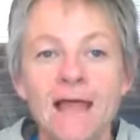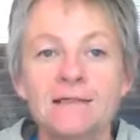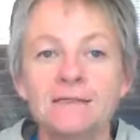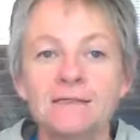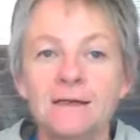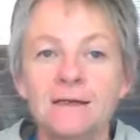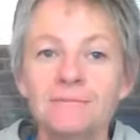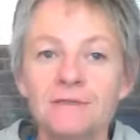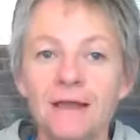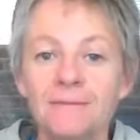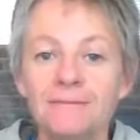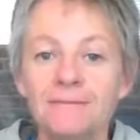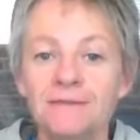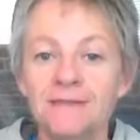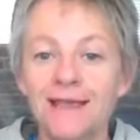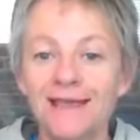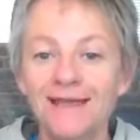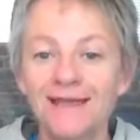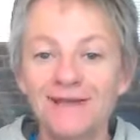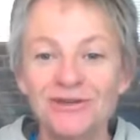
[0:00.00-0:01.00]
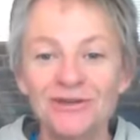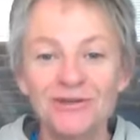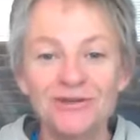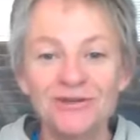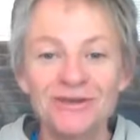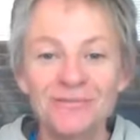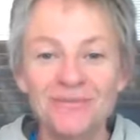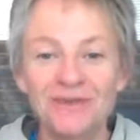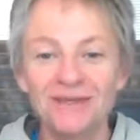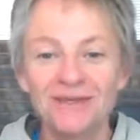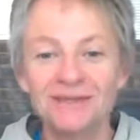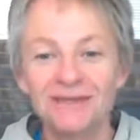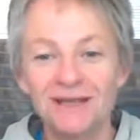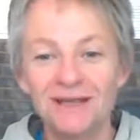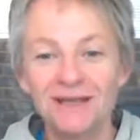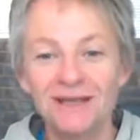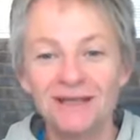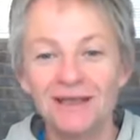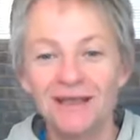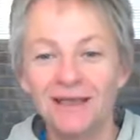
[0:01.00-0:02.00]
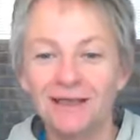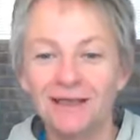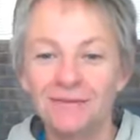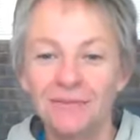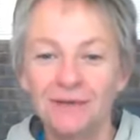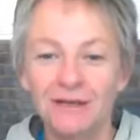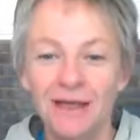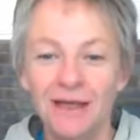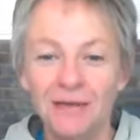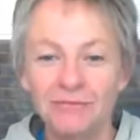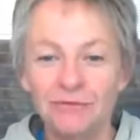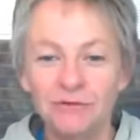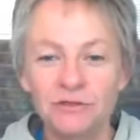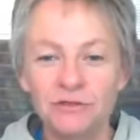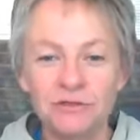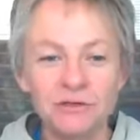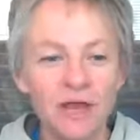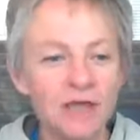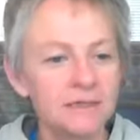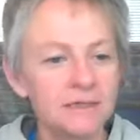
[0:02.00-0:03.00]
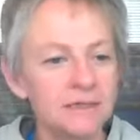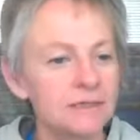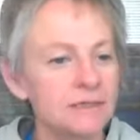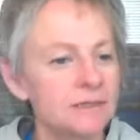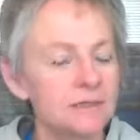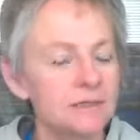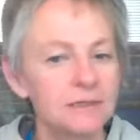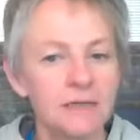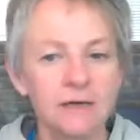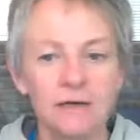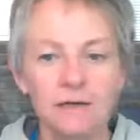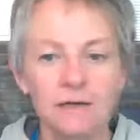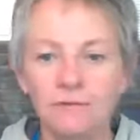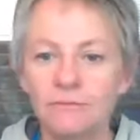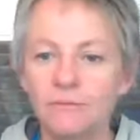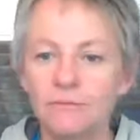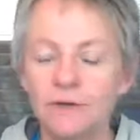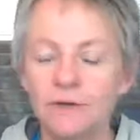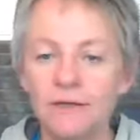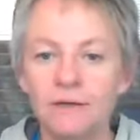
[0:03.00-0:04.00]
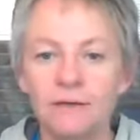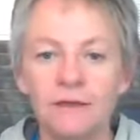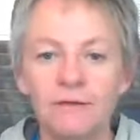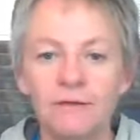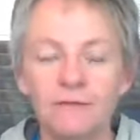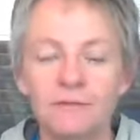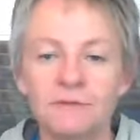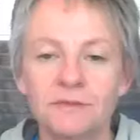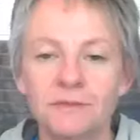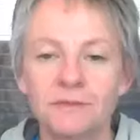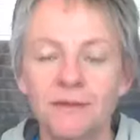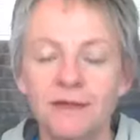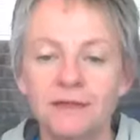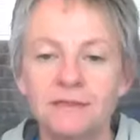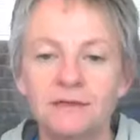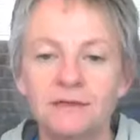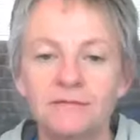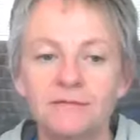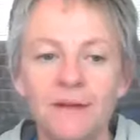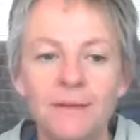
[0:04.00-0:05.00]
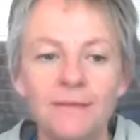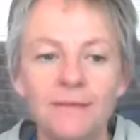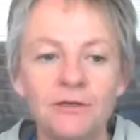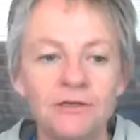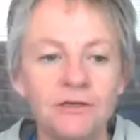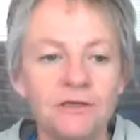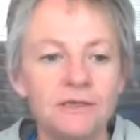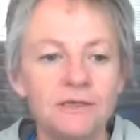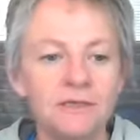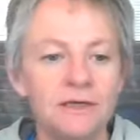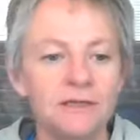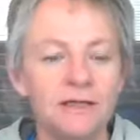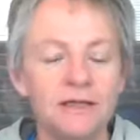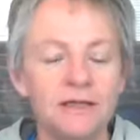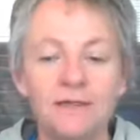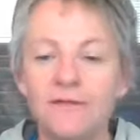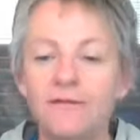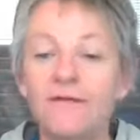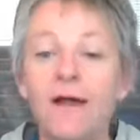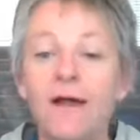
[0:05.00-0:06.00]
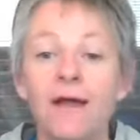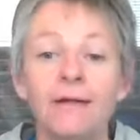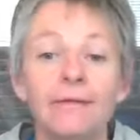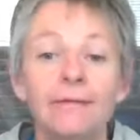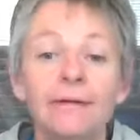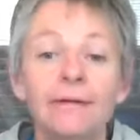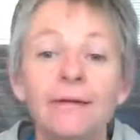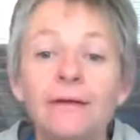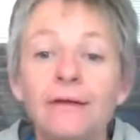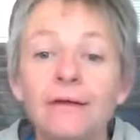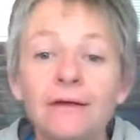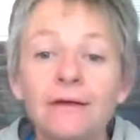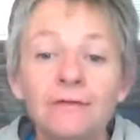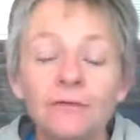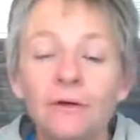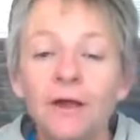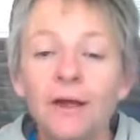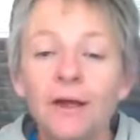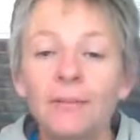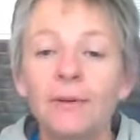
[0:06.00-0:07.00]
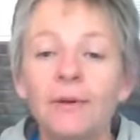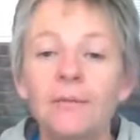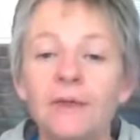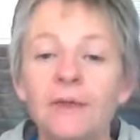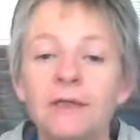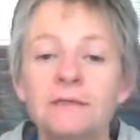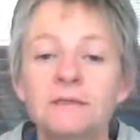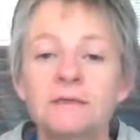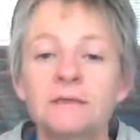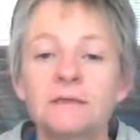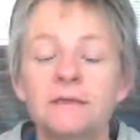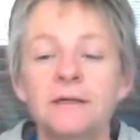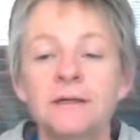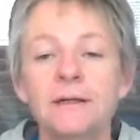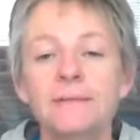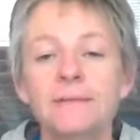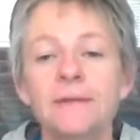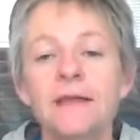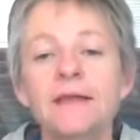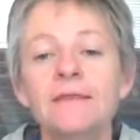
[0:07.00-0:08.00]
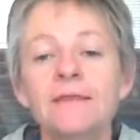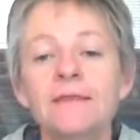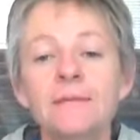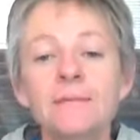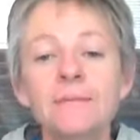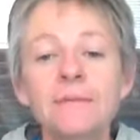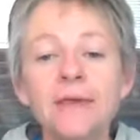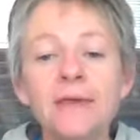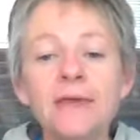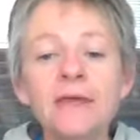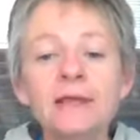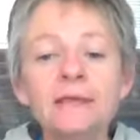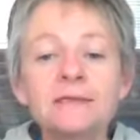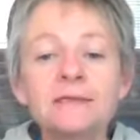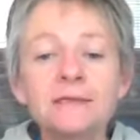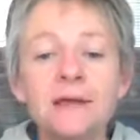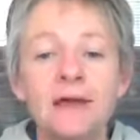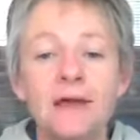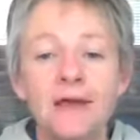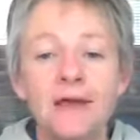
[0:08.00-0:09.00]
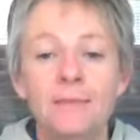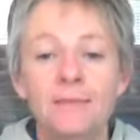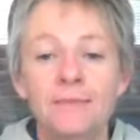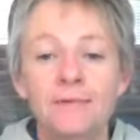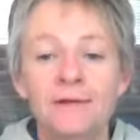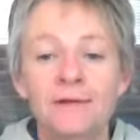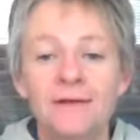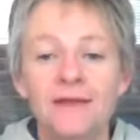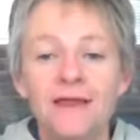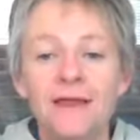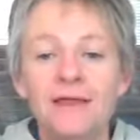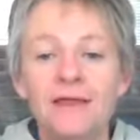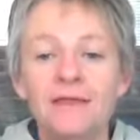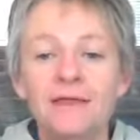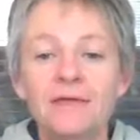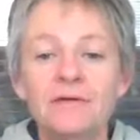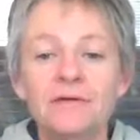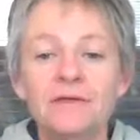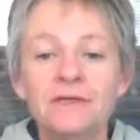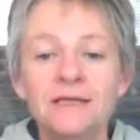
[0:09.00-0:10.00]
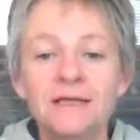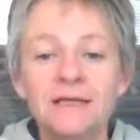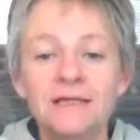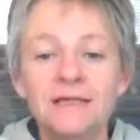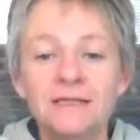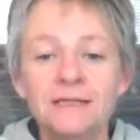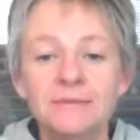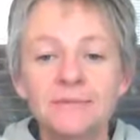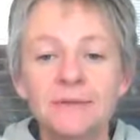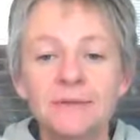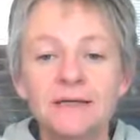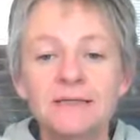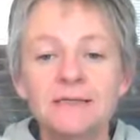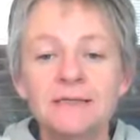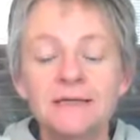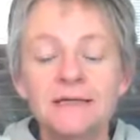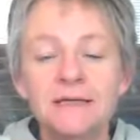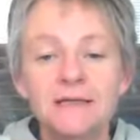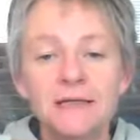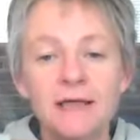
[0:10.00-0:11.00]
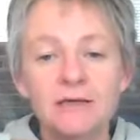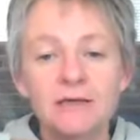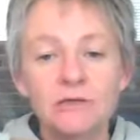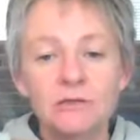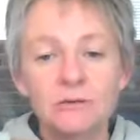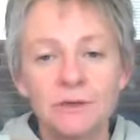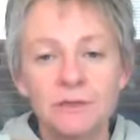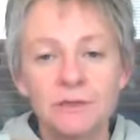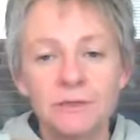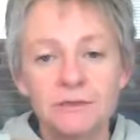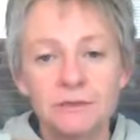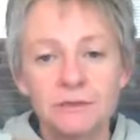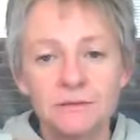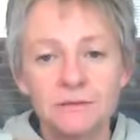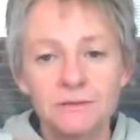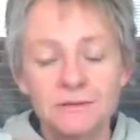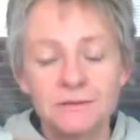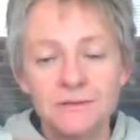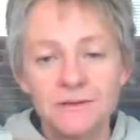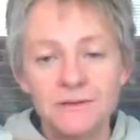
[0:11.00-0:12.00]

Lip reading: And sometimes they can do something silly and they can be lame for 2 days, and then we give them some anti-inflammatories and then they're fine for a couple of weeks. In the meantime, there is an instability in that joint.